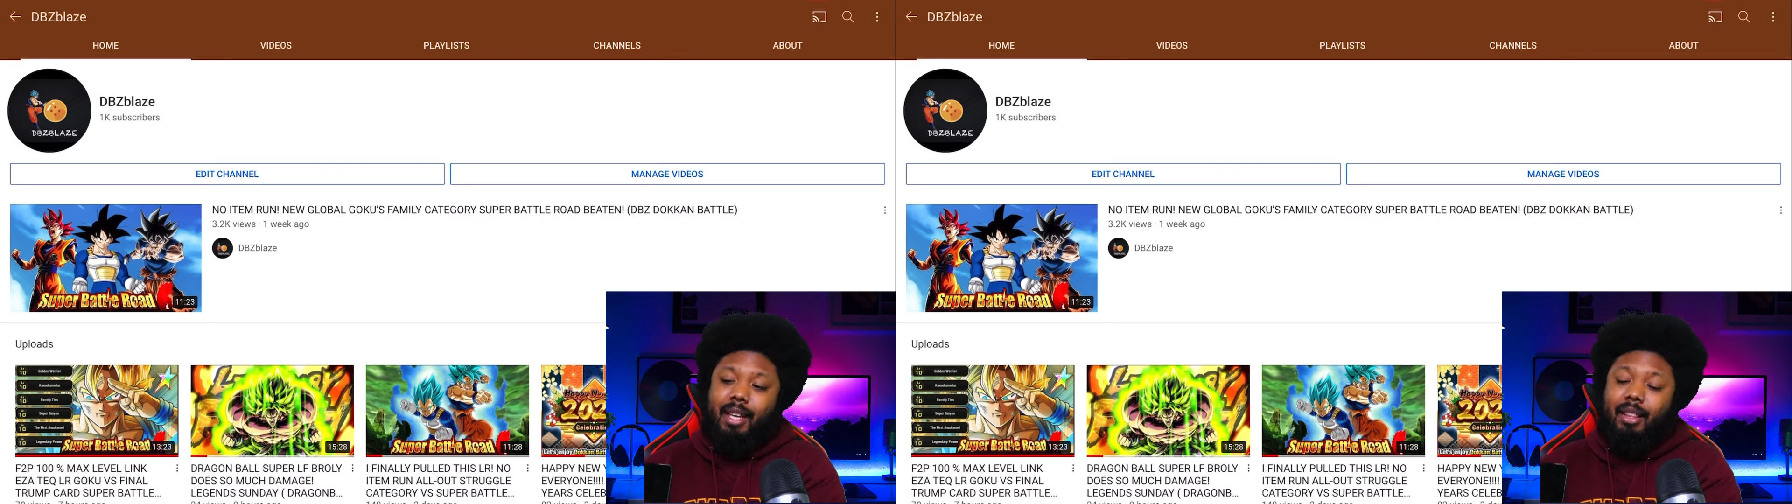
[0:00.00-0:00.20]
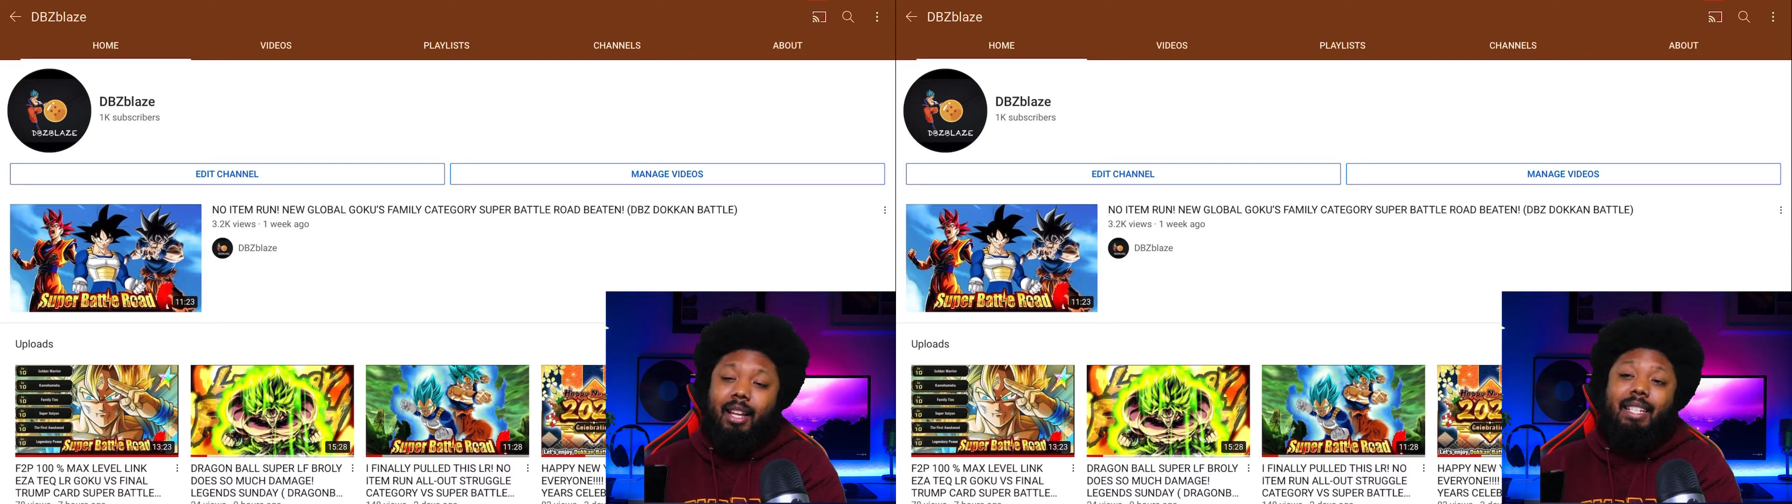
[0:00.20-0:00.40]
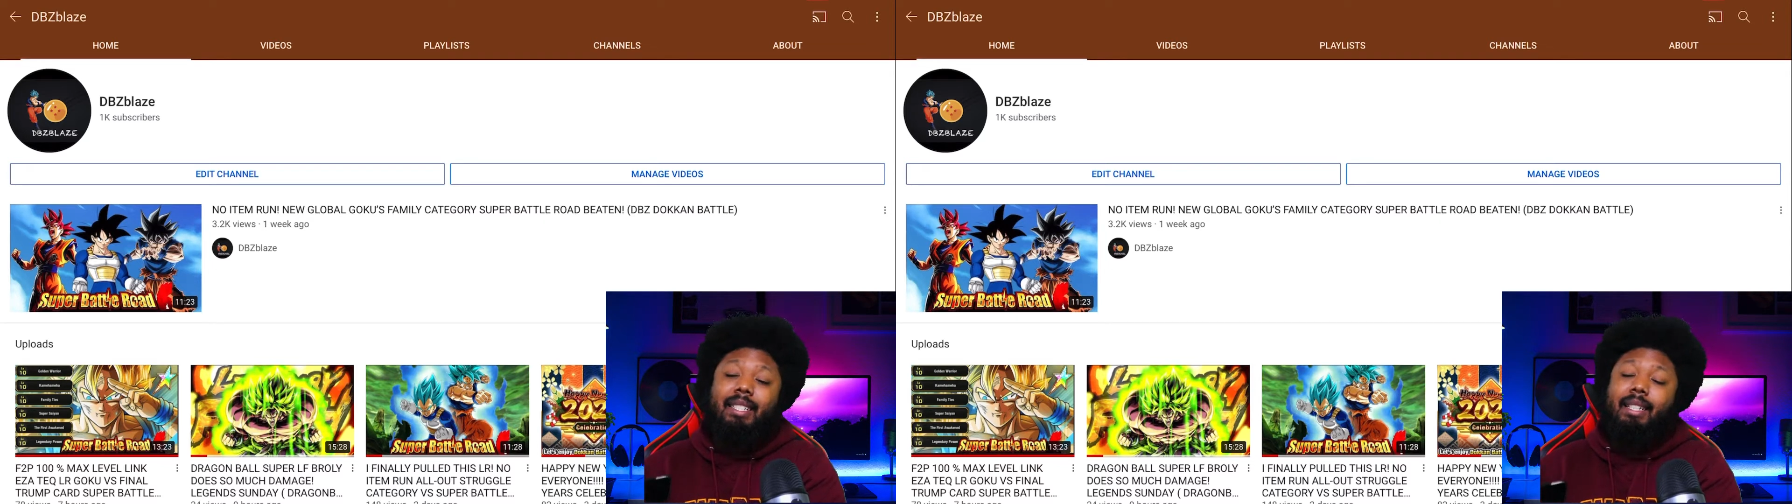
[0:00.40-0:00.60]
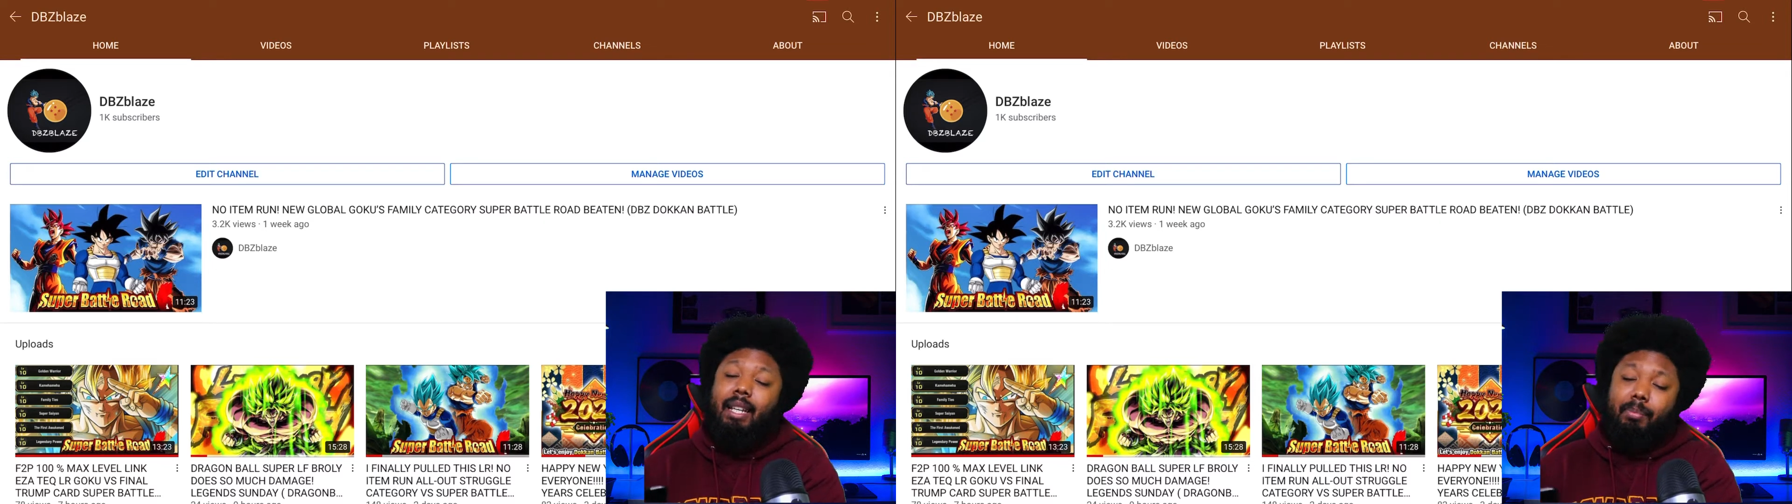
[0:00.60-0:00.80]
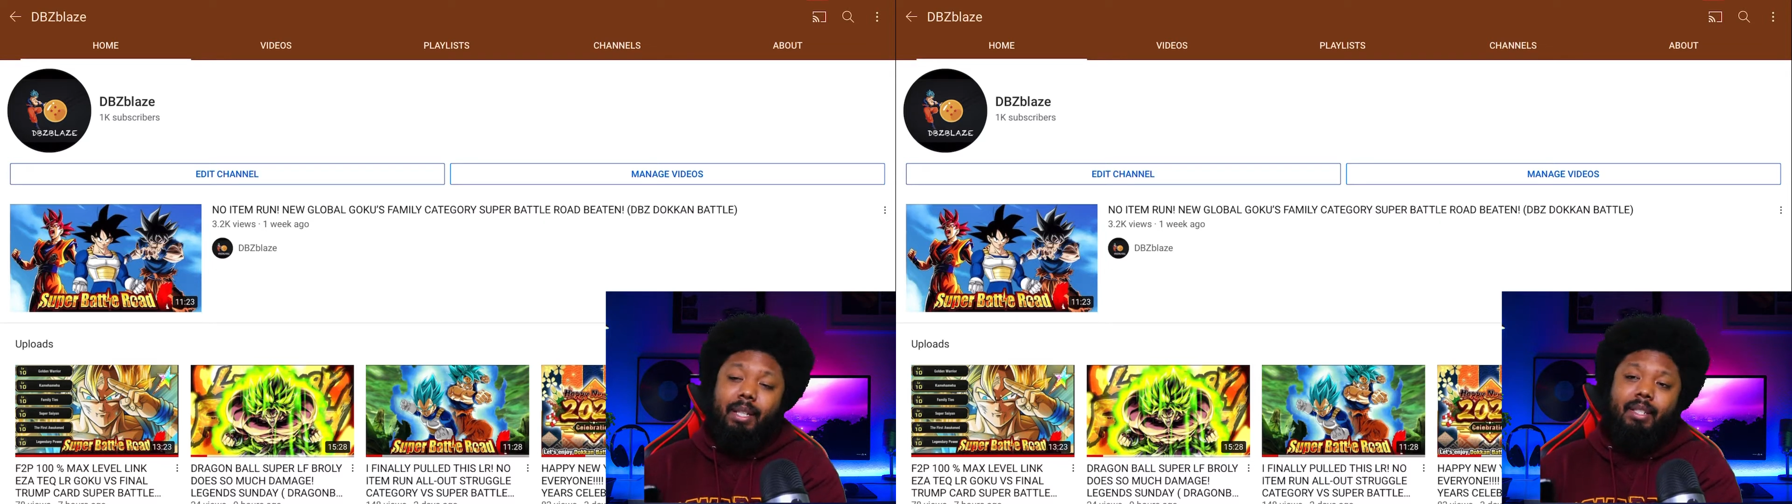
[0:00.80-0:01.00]
a lot of
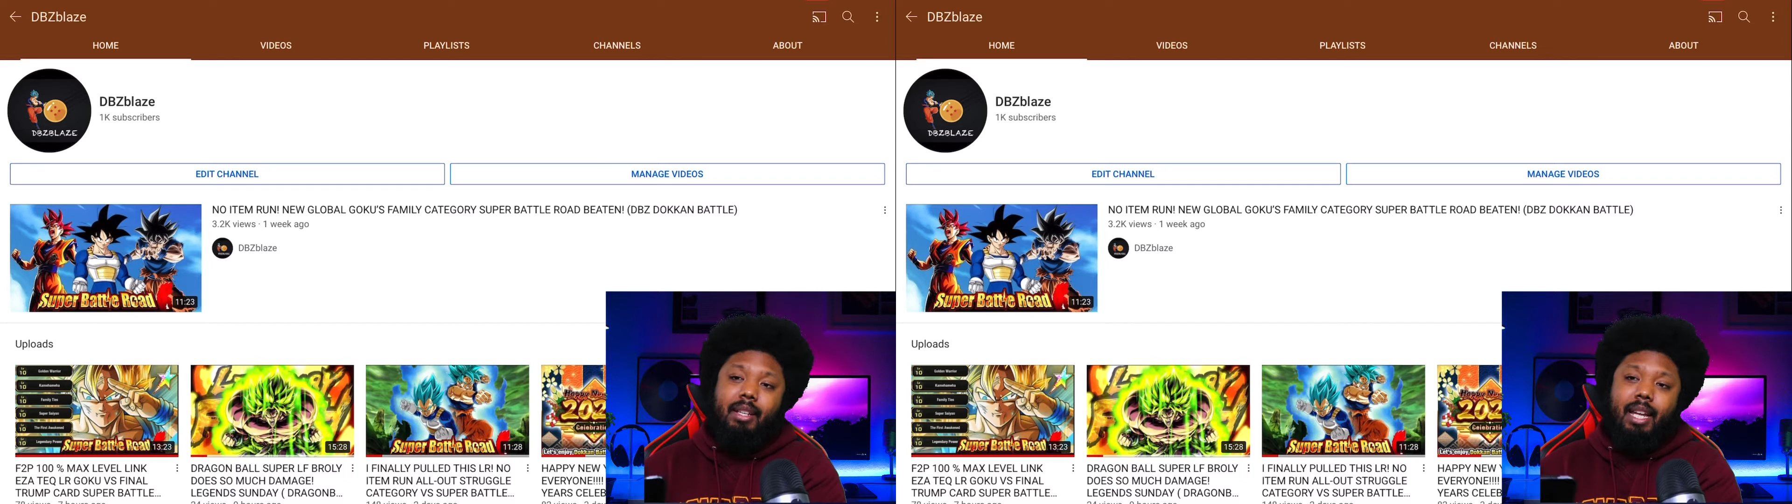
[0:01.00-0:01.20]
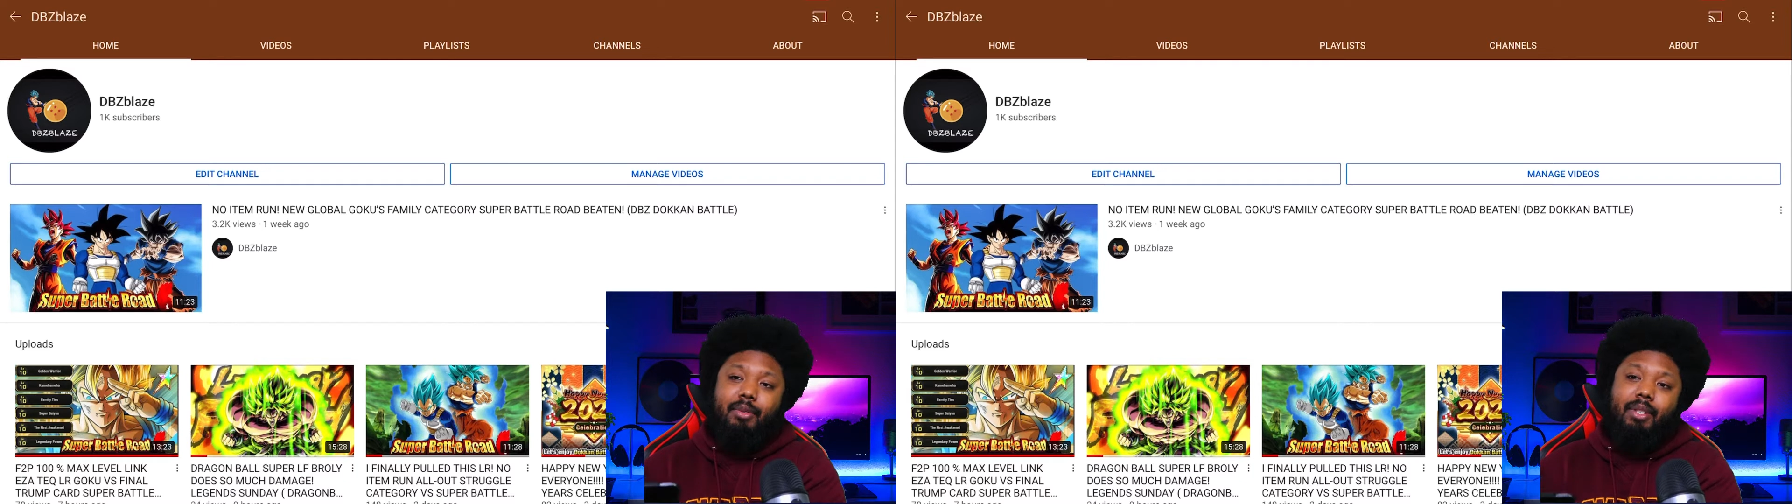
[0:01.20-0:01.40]
sleepless nights.